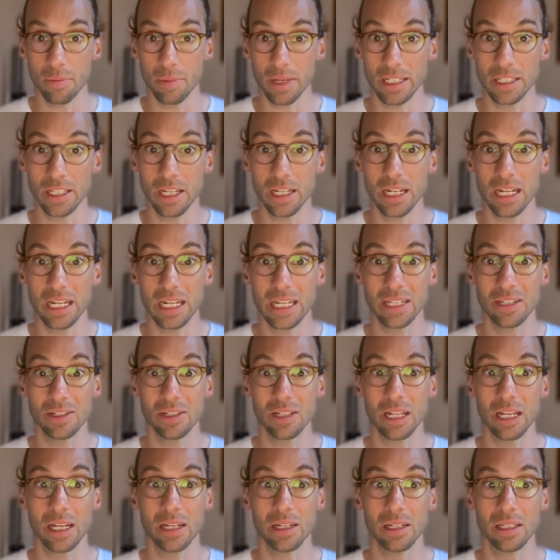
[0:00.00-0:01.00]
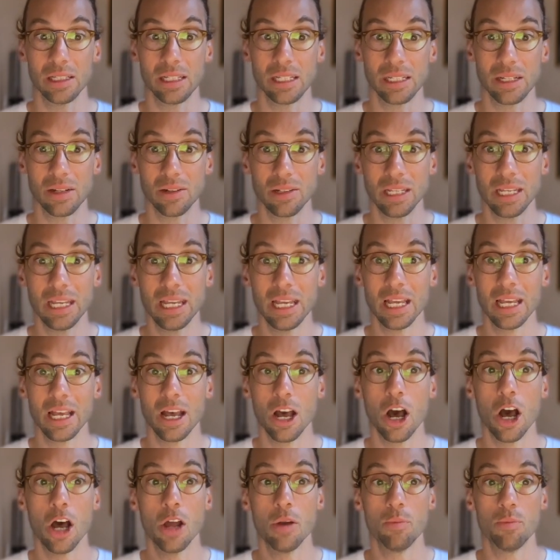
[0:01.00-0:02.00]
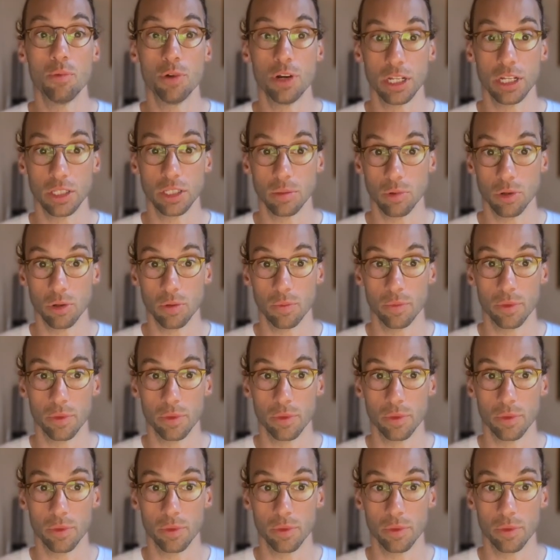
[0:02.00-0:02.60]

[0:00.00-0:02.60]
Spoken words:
it's not necessarily unpredictable.